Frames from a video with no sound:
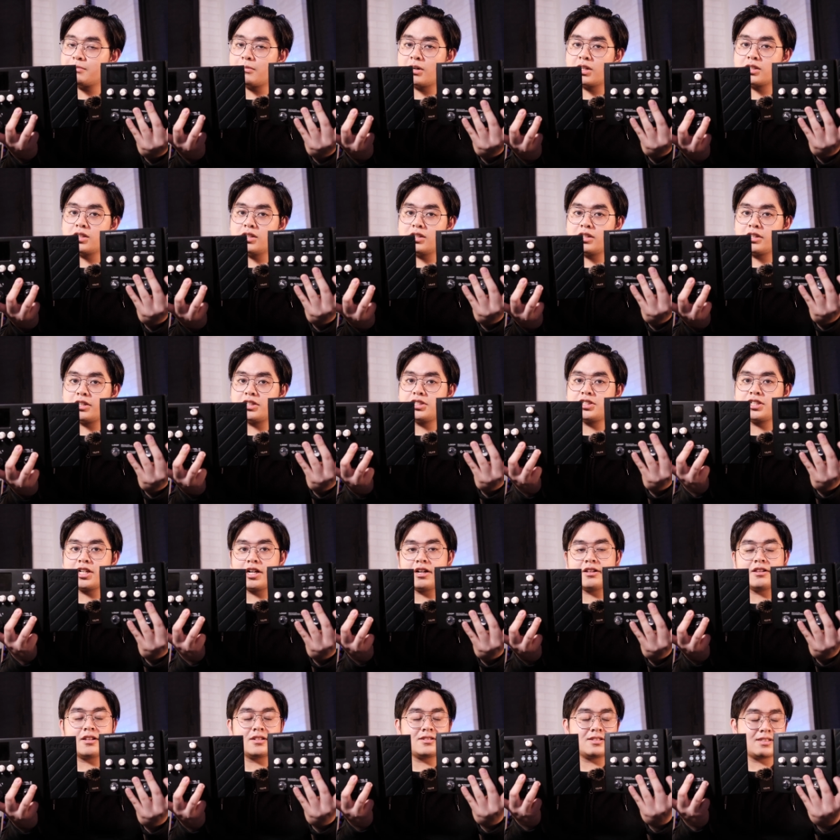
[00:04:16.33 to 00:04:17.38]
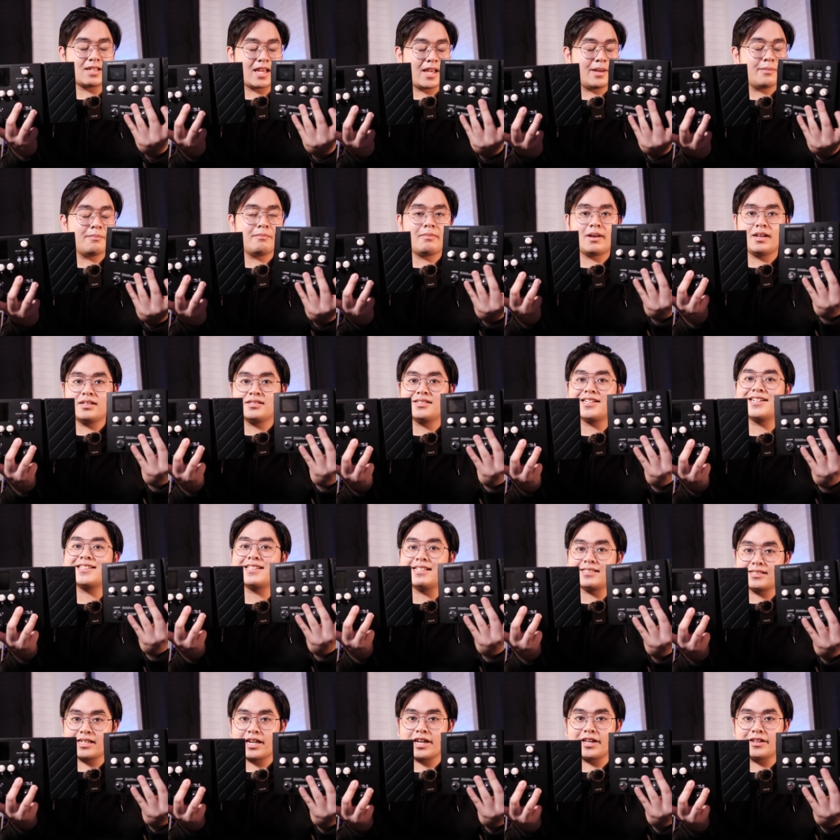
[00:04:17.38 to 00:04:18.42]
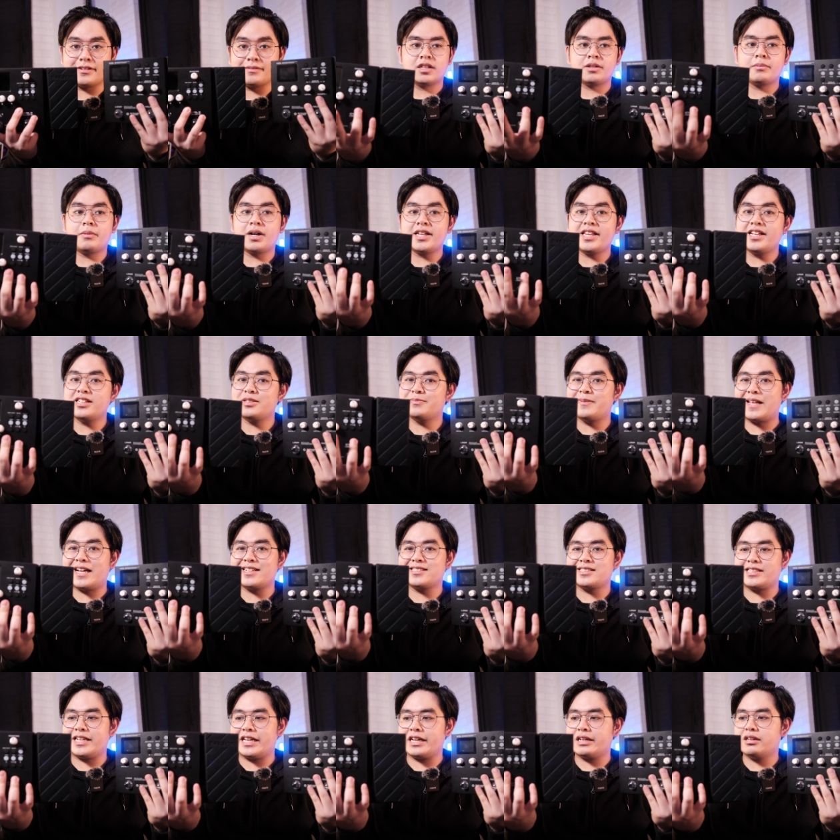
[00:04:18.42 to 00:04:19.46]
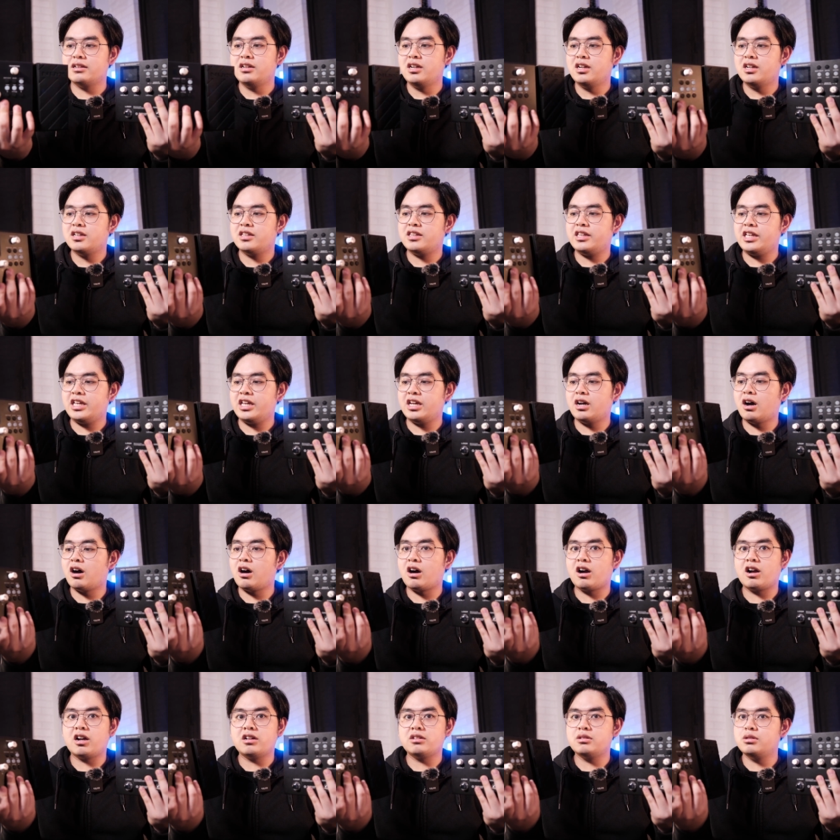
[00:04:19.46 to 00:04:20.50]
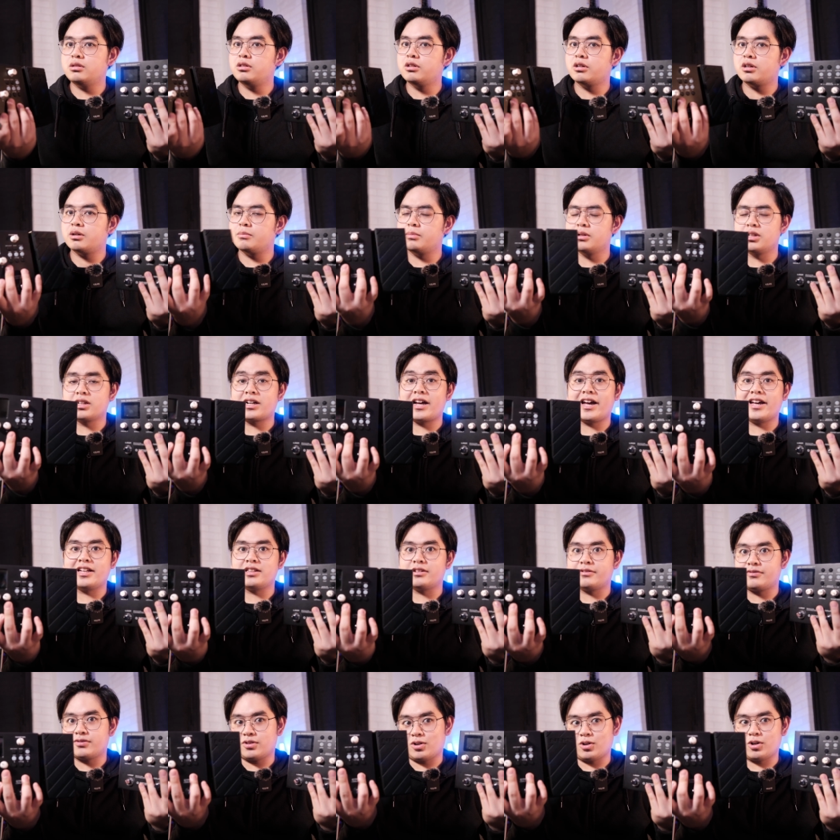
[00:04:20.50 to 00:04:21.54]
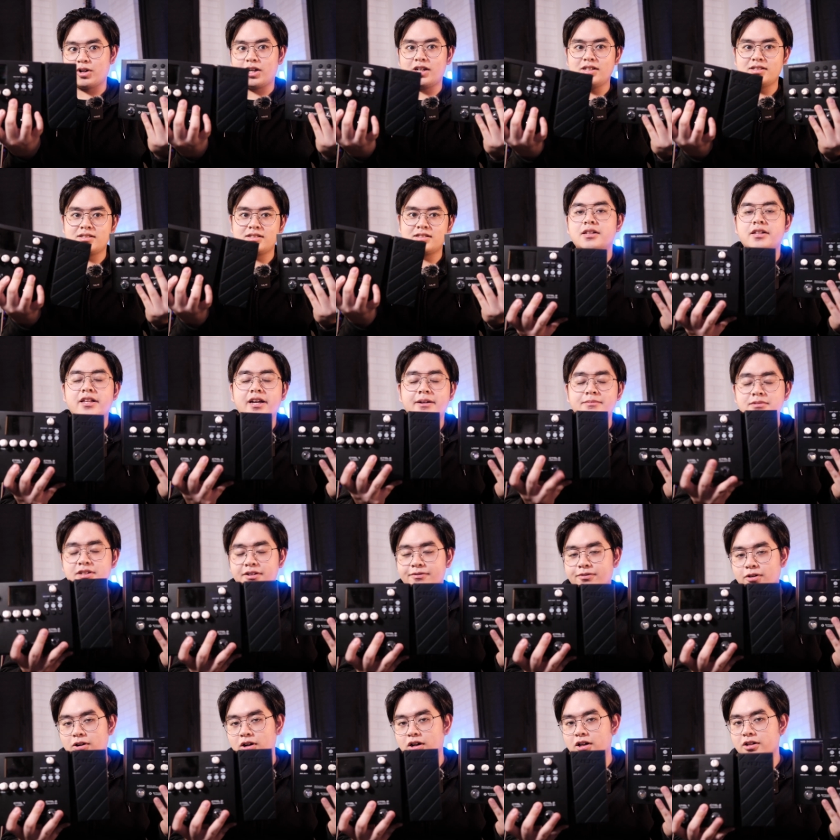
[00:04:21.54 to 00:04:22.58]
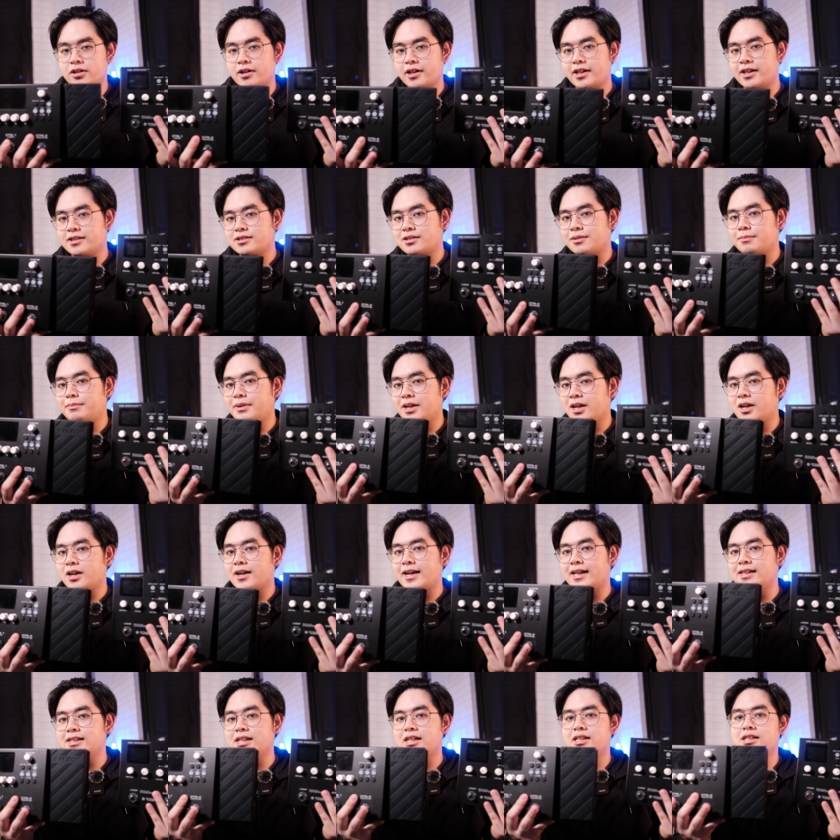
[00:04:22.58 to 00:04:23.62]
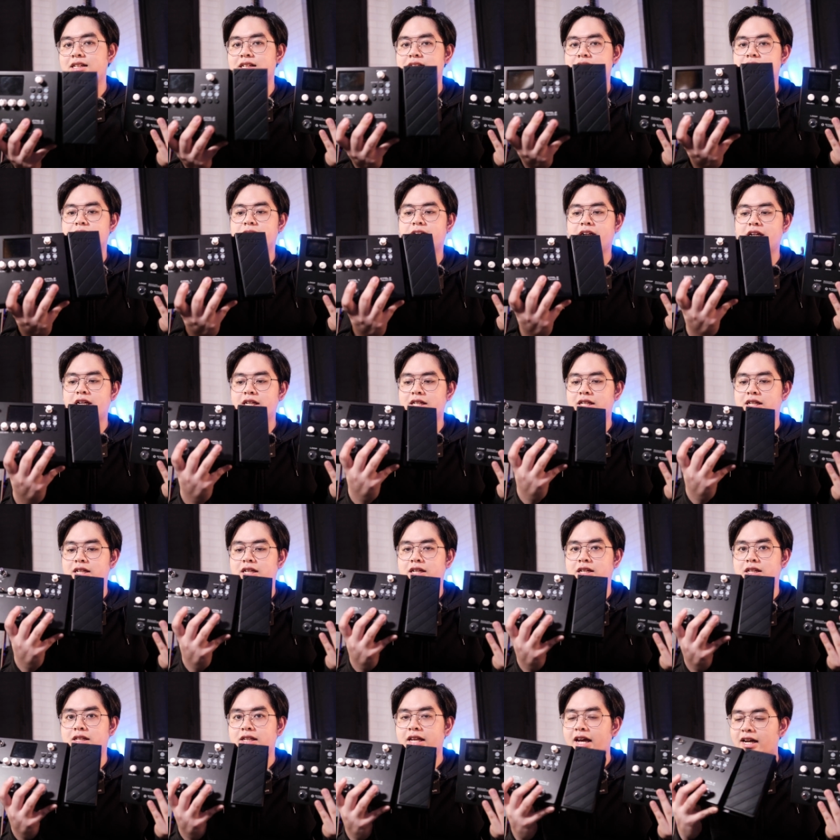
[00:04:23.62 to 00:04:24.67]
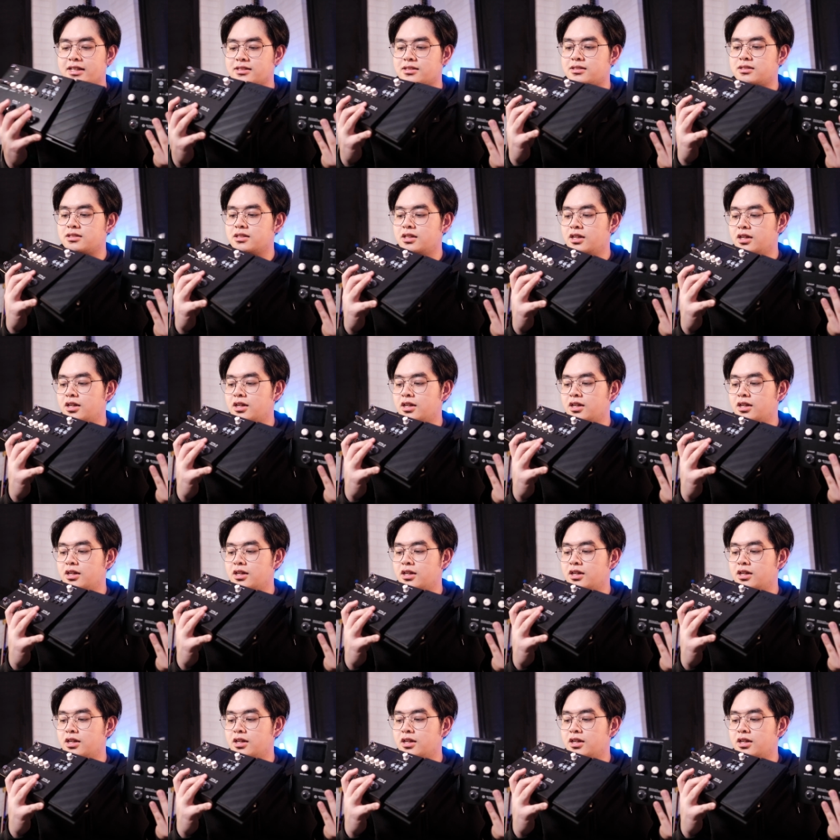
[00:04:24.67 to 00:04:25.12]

modelers share the same basic design. The body is plastic, the hard, durable kind of course. The MG400 has a bigger LED screen, and yes,